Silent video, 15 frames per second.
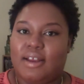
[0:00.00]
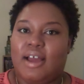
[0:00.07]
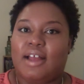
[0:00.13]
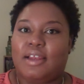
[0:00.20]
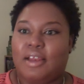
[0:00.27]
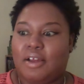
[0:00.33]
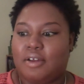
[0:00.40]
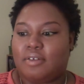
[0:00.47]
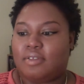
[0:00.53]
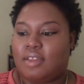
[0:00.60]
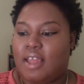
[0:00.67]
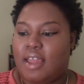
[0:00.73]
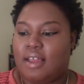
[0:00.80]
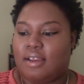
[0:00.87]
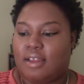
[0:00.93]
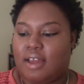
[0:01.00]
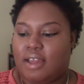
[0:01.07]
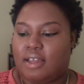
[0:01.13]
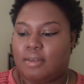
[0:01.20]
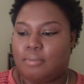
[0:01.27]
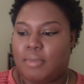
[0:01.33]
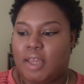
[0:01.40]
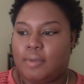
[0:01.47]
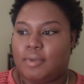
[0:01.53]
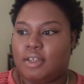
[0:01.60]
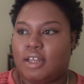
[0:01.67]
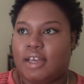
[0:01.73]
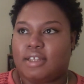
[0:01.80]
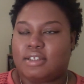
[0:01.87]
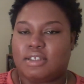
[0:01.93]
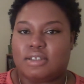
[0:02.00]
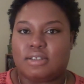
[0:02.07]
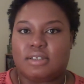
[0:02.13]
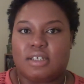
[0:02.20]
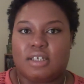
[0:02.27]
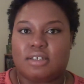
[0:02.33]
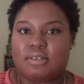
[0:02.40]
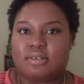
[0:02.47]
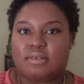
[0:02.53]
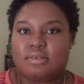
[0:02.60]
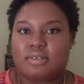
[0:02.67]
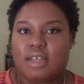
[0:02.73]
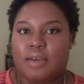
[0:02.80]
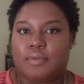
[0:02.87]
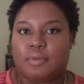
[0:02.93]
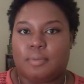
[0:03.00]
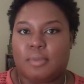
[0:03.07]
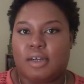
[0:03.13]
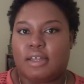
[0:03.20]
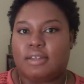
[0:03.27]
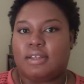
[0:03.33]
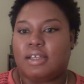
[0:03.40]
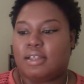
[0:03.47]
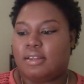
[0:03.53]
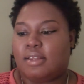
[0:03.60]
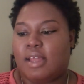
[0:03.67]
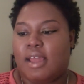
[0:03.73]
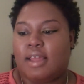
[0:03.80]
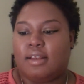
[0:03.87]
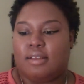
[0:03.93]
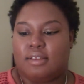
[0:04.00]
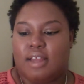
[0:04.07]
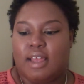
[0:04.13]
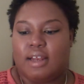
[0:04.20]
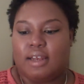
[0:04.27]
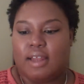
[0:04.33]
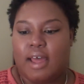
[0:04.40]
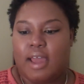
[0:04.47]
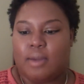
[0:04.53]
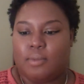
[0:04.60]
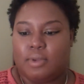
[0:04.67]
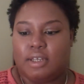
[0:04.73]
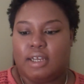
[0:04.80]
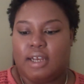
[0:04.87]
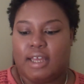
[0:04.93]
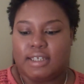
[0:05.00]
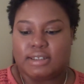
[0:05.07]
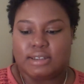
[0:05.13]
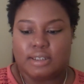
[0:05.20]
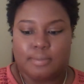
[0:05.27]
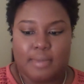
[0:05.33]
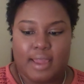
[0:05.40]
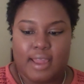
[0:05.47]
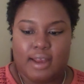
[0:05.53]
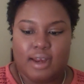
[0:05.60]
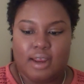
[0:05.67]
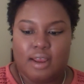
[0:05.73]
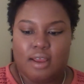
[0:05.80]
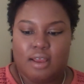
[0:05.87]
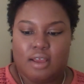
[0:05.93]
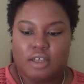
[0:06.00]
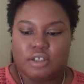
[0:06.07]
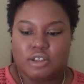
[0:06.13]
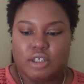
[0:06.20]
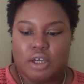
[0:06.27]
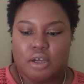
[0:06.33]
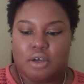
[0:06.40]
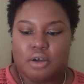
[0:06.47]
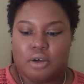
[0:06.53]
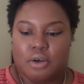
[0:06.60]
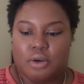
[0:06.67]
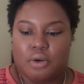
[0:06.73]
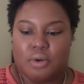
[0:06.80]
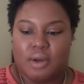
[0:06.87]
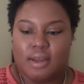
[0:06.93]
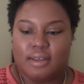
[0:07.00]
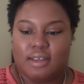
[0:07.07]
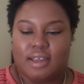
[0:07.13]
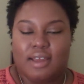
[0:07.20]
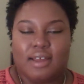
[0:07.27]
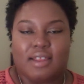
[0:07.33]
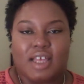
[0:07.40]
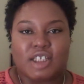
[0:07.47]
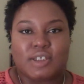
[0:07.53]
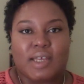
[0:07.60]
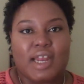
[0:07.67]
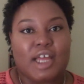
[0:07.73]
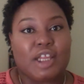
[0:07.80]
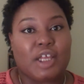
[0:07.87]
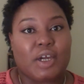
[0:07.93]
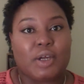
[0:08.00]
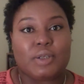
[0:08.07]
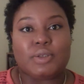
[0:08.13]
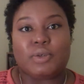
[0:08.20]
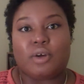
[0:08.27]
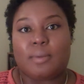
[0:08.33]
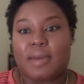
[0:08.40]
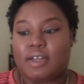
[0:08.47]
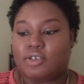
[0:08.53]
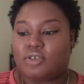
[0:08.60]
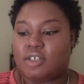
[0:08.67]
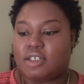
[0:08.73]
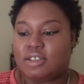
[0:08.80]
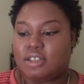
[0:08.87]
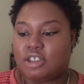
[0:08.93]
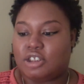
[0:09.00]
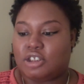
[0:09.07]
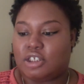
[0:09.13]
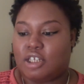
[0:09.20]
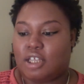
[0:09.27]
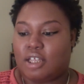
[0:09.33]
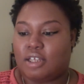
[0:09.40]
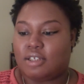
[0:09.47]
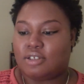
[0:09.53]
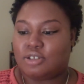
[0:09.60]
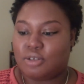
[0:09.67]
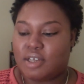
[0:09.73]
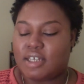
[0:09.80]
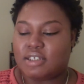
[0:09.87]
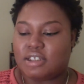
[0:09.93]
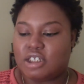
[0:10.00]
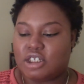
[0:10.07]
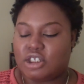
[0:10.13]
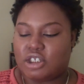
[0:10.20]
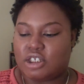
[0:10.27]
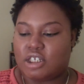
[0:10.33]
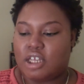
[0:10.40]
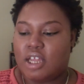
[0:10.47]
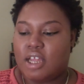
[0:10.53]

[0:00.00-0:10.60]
learned that, like, maybe like the 6th, 7th month that line really likes to mat. So yeah, that's what I learned during my transition